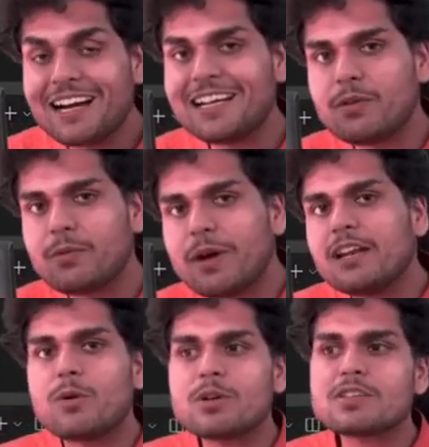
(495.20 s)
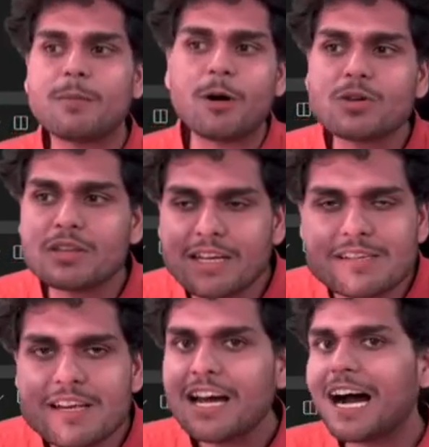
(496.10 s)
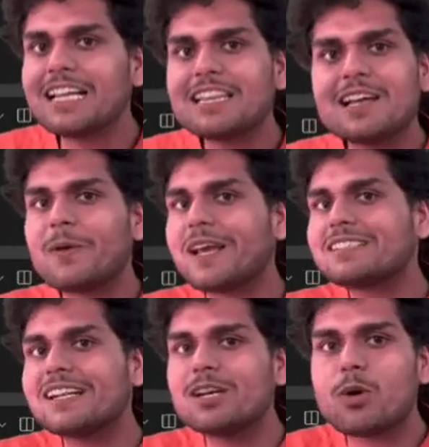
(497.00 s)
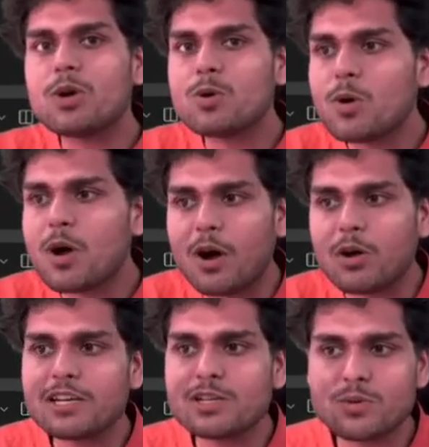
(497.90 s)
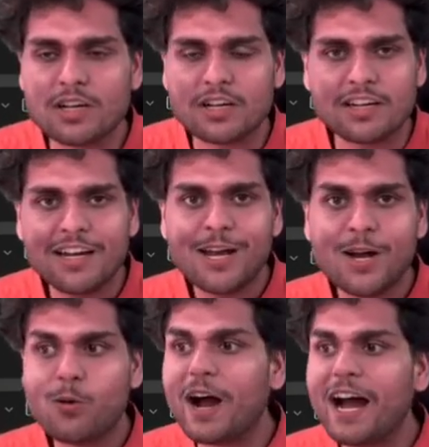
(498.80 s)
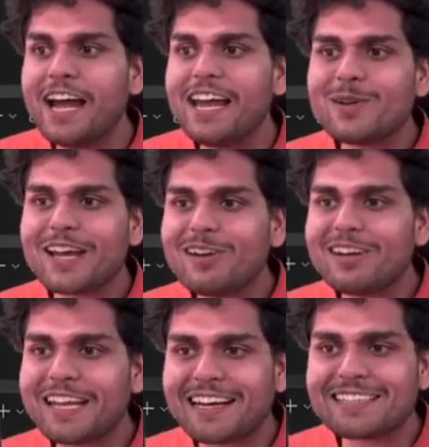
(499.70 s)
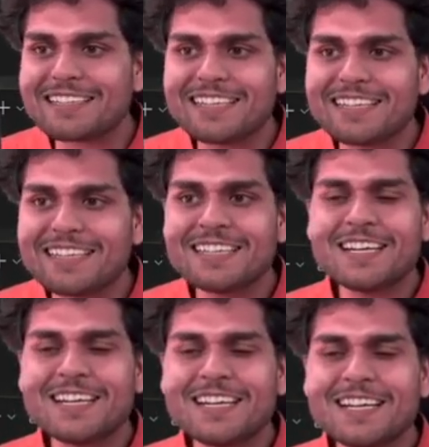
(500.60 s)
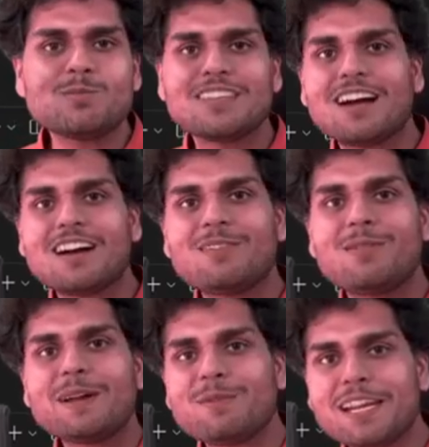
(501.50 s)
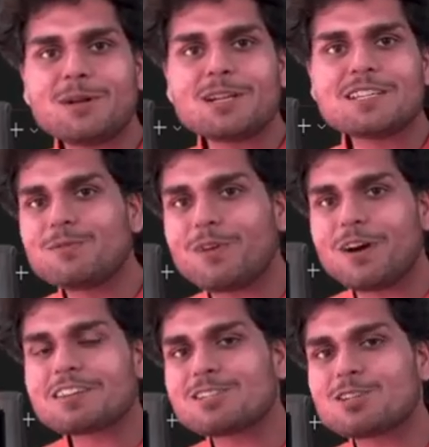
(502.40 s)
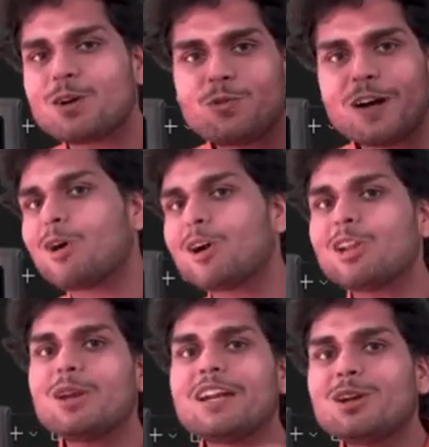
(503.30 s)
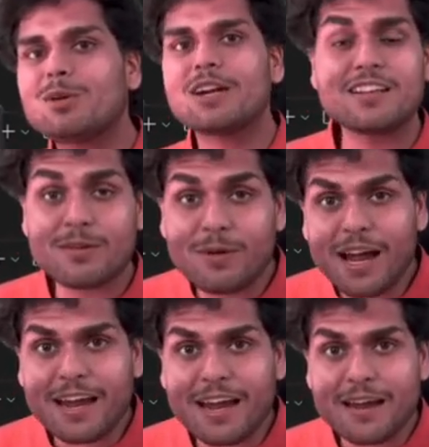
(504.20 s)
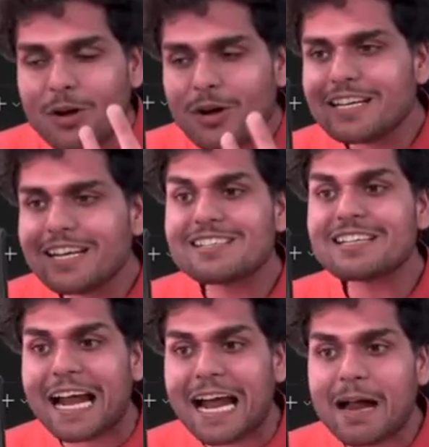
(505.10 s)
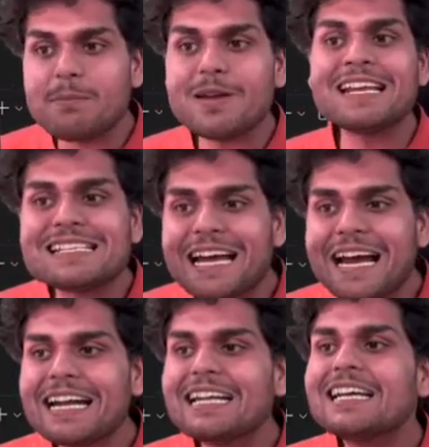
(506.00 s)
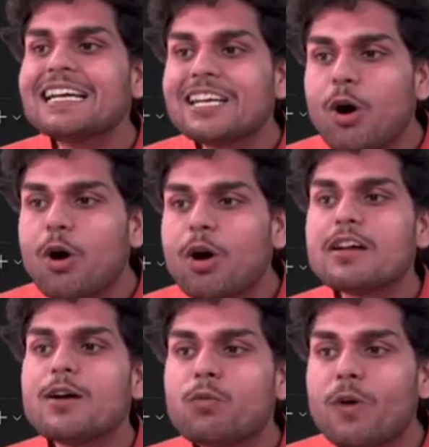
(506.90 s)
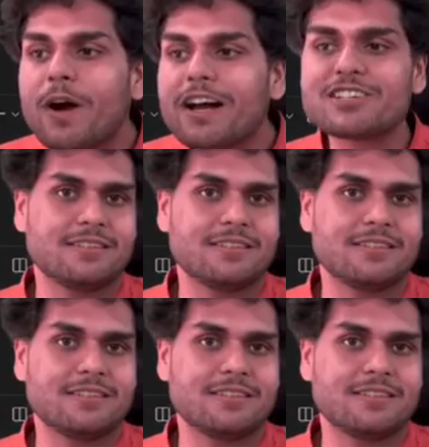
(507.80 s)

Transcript: it well knows about this. Otherwise, they don't know how things work. Why you cannot access the variables and functions of one module into another? Why? Because it is wrapped inside your function.